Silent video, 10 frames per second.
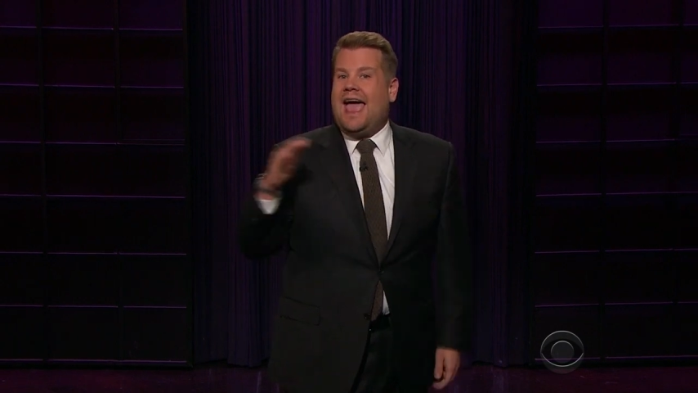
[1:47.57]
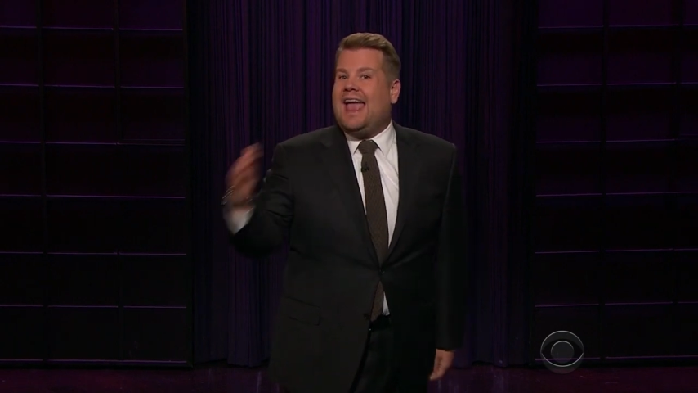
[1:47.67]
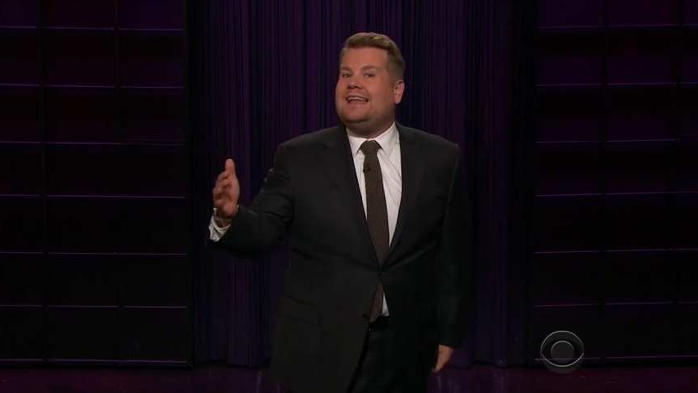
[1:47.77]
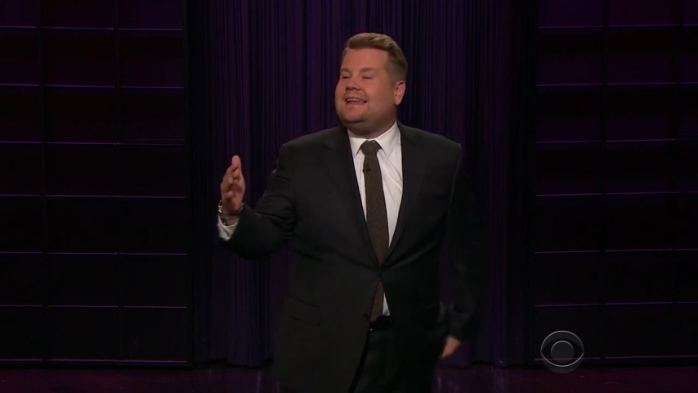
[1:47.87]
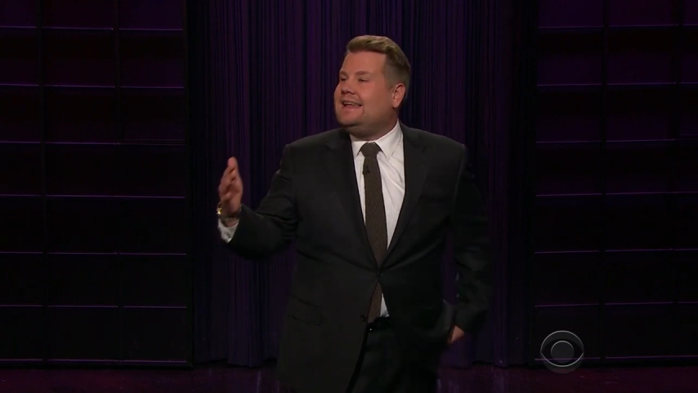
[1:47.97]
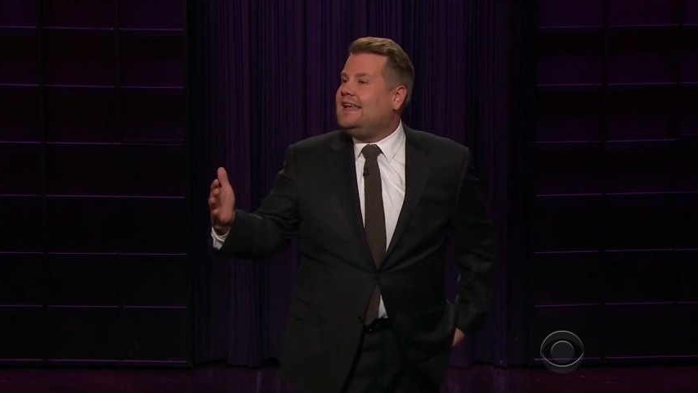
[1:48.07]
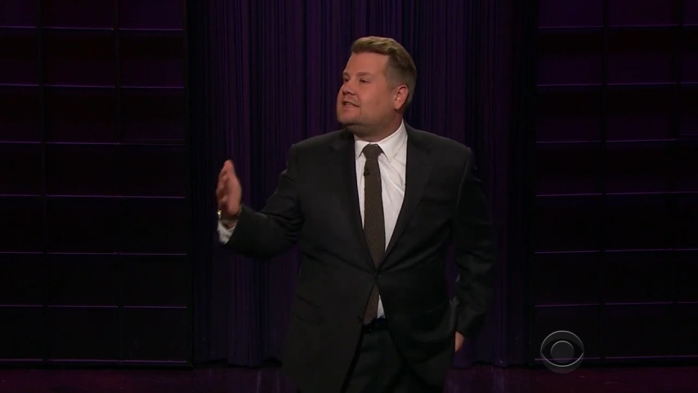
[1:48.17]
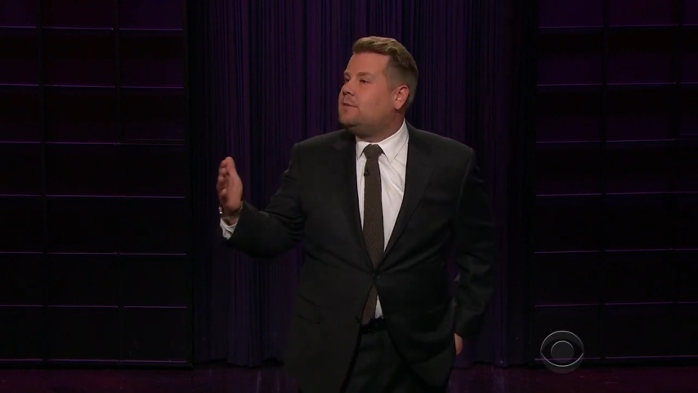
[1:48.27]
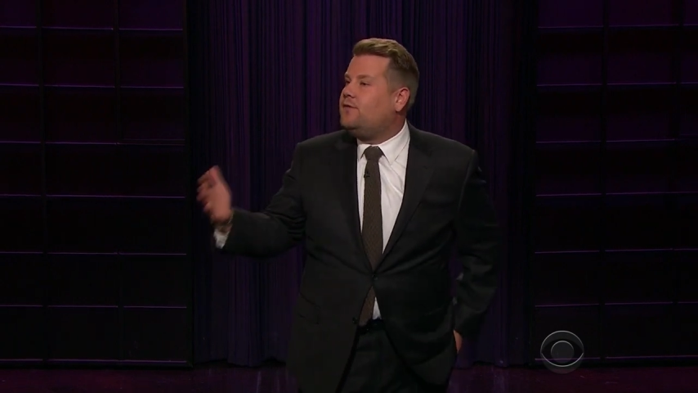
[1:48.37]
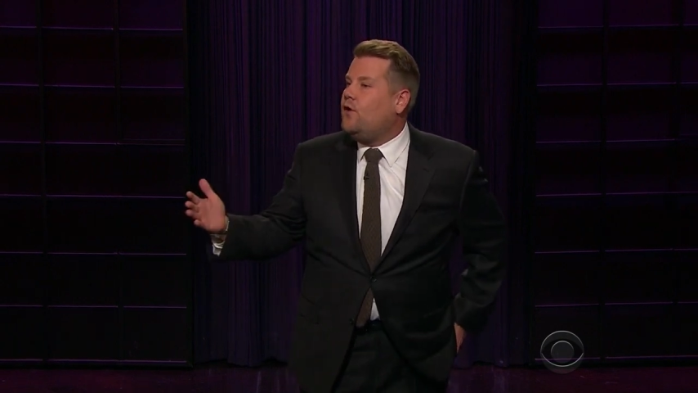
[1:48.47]
ended
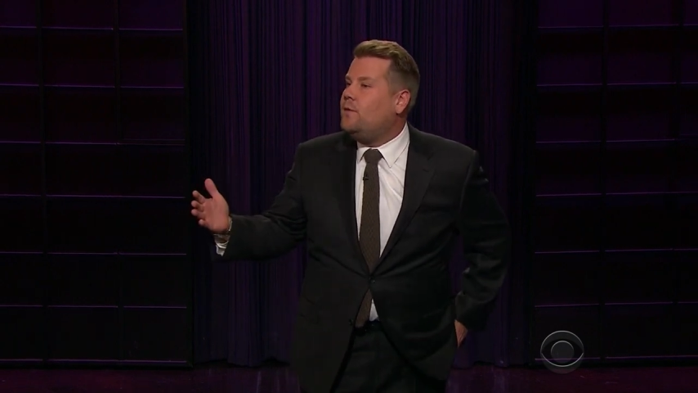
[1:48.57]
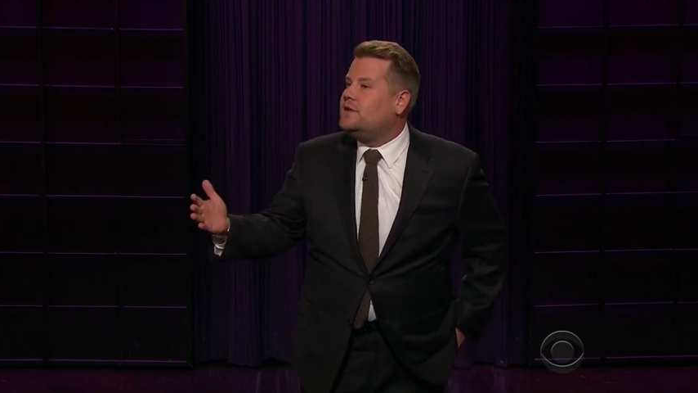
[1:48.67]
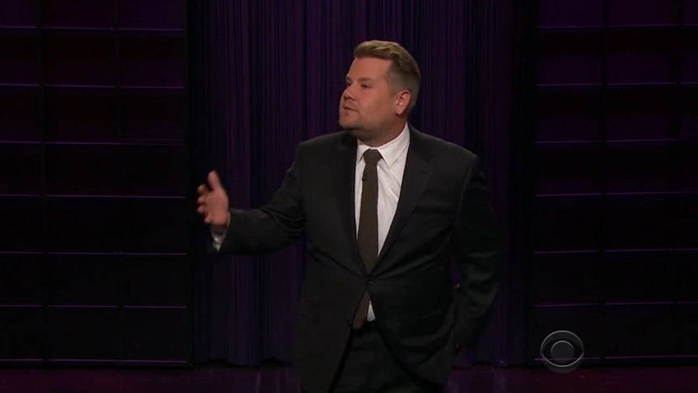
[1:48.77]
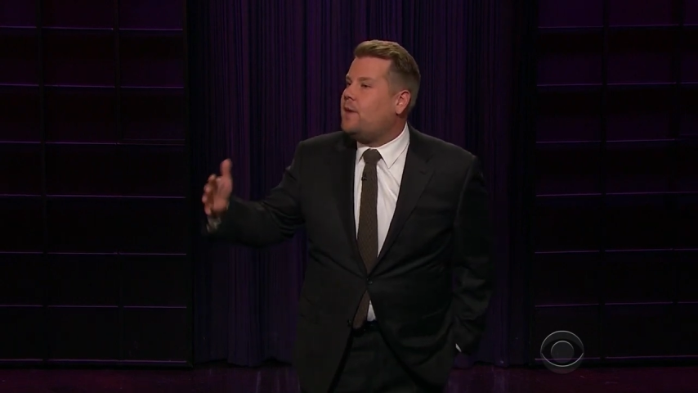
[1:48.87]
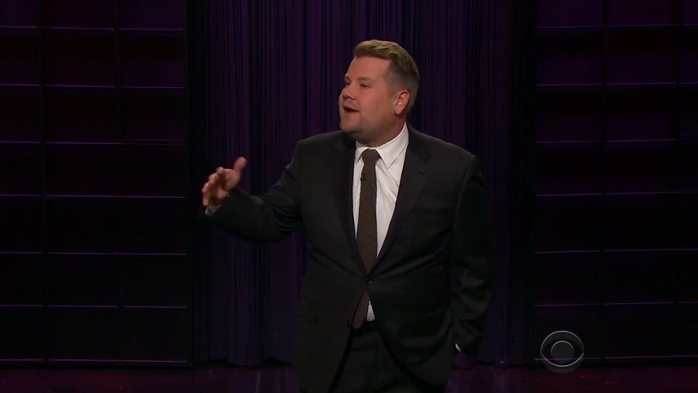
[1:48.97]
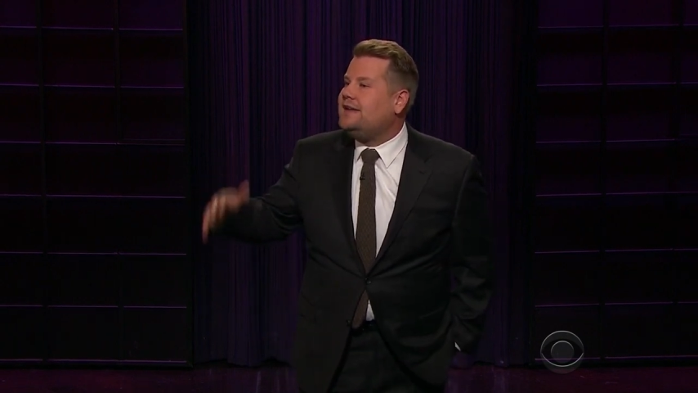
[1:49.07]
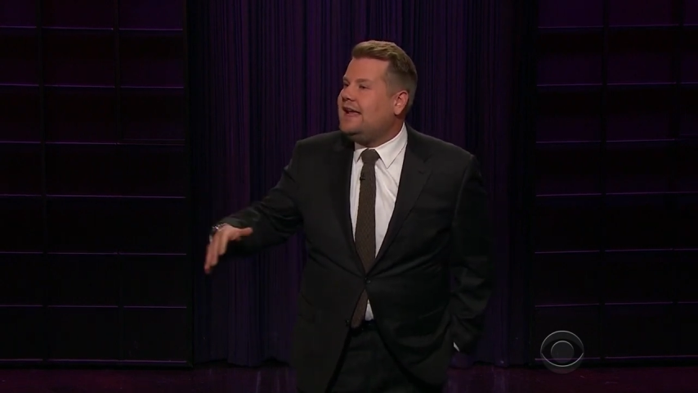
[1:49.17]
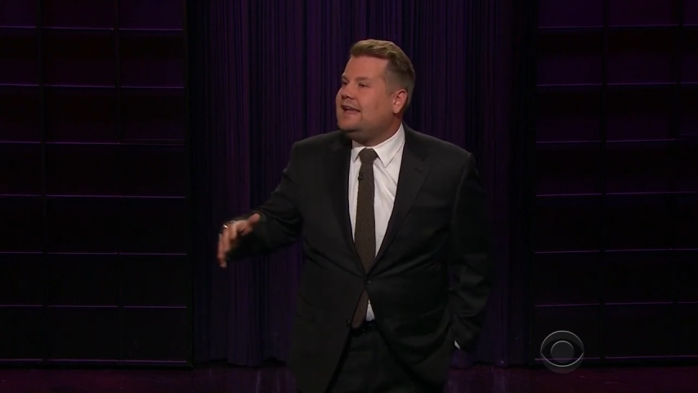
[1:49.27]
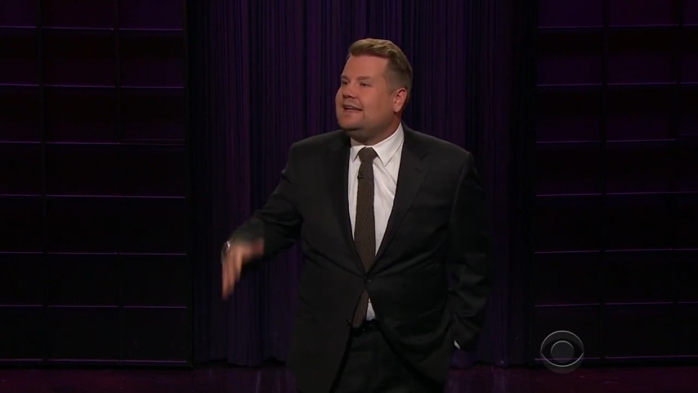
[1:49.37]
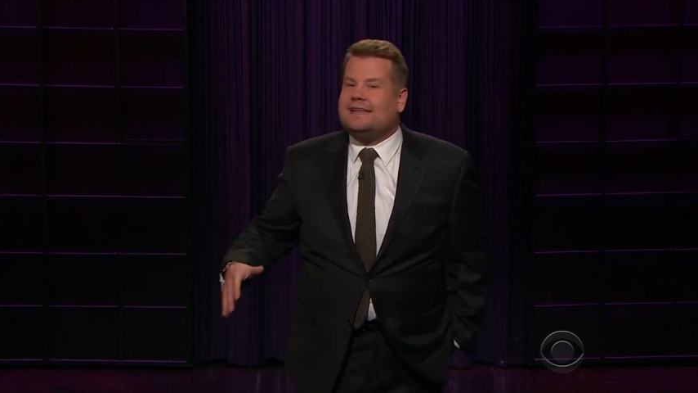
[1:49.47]
his performance by
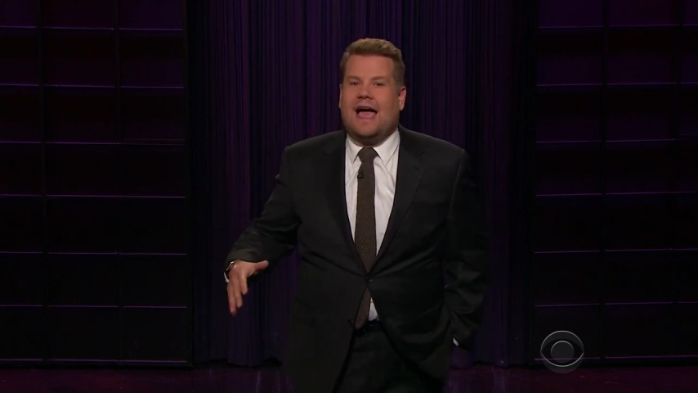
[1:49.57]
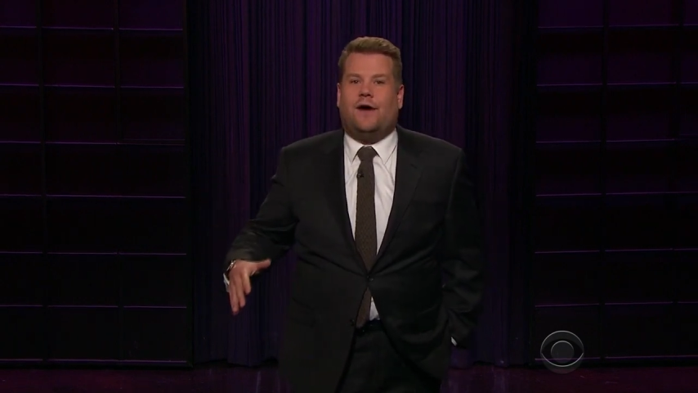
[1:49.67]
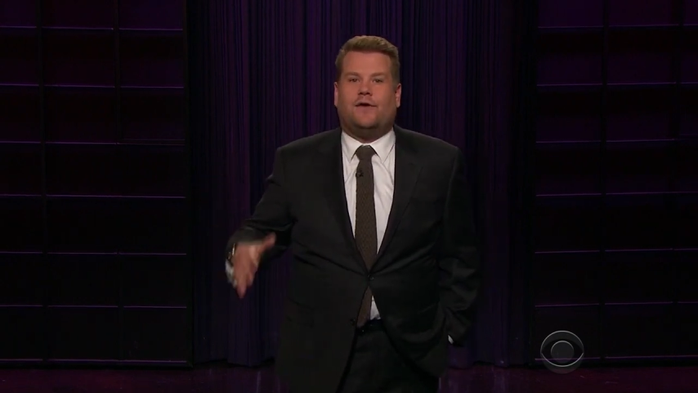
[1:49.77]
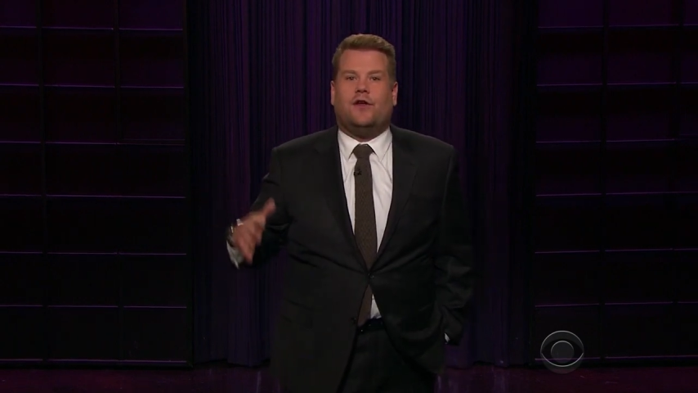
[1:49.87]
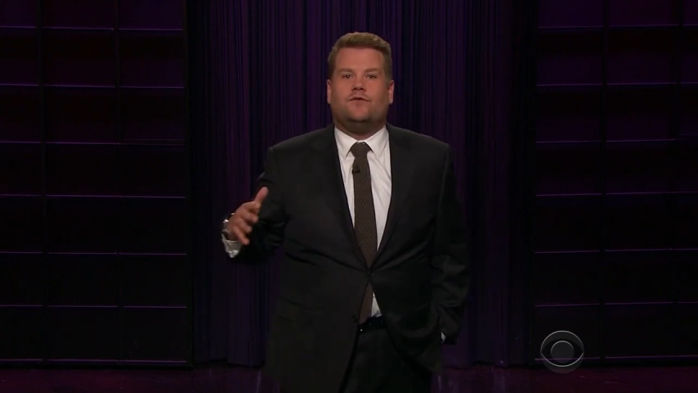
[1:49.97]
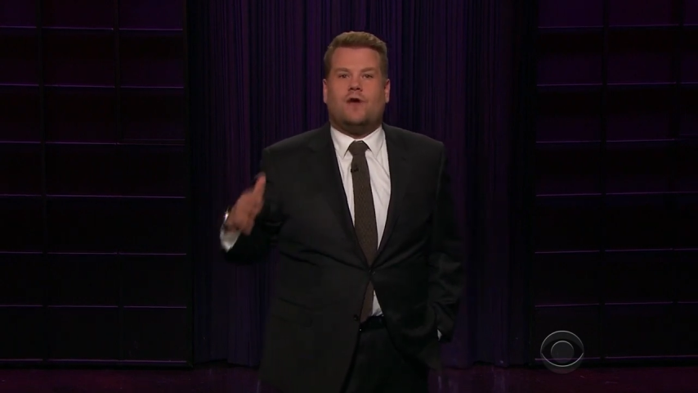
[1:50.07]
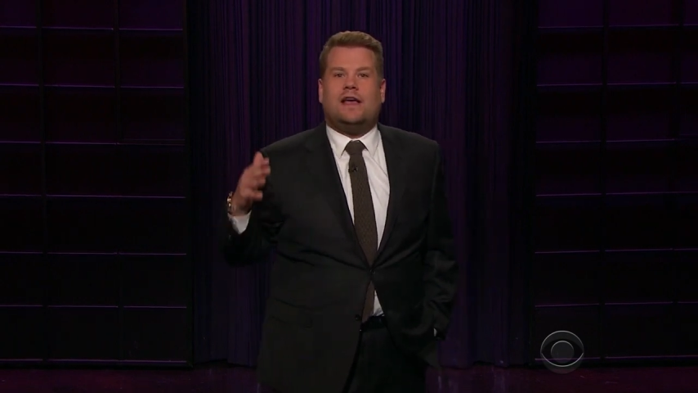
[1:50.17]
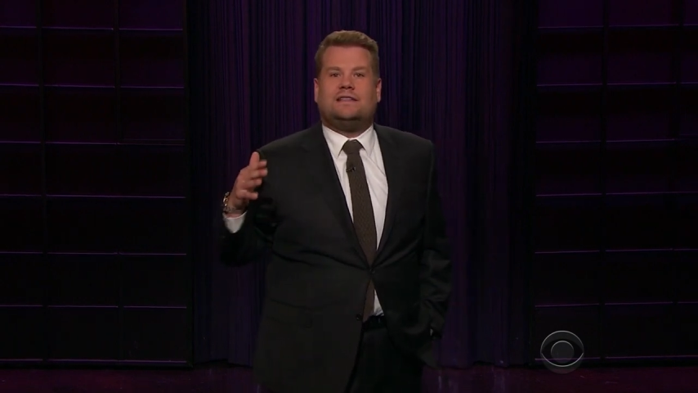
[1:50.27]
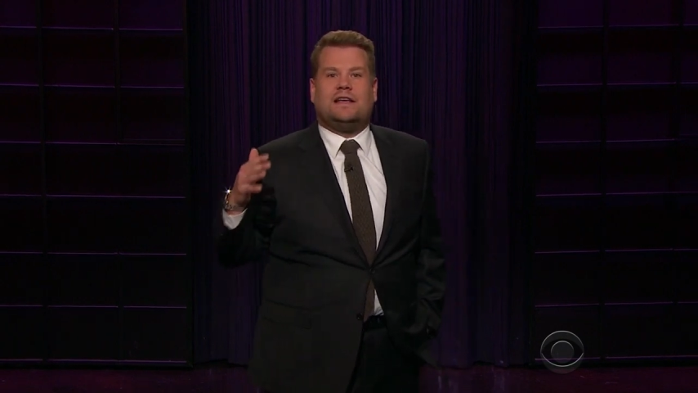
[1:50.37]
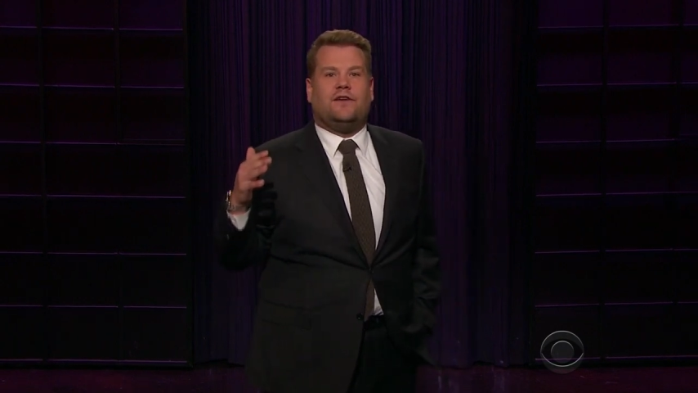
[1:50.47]
kneeling down and
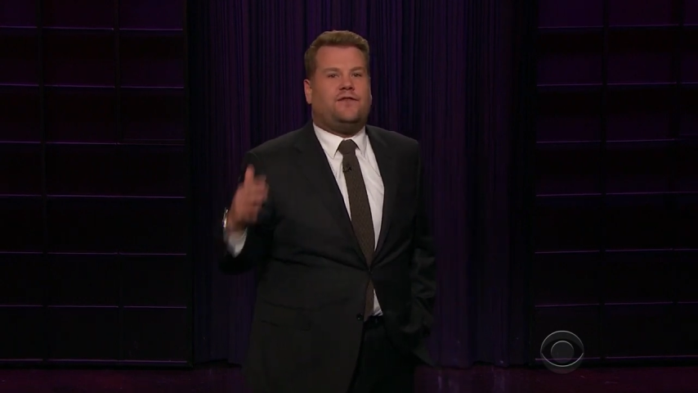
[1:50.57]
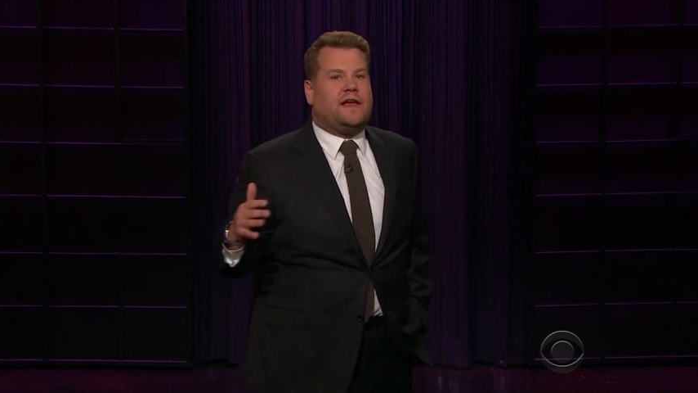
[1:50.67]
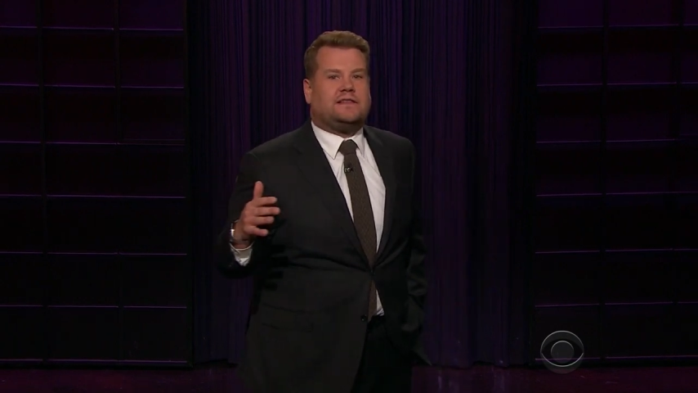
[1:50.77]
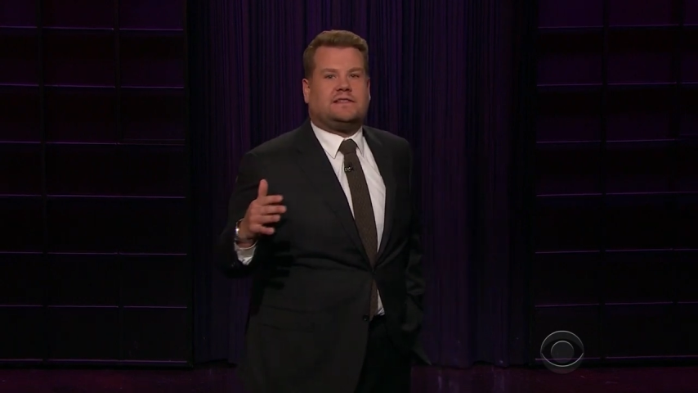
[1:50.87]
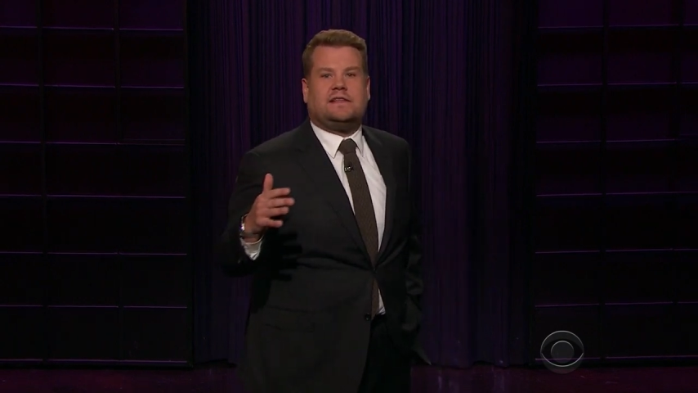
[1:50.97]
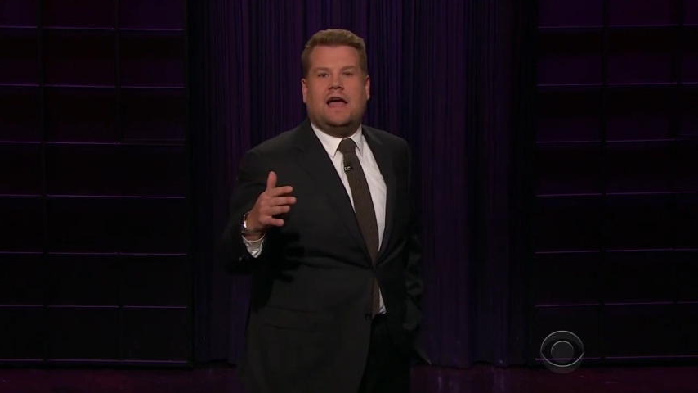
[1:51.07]
raising a fist.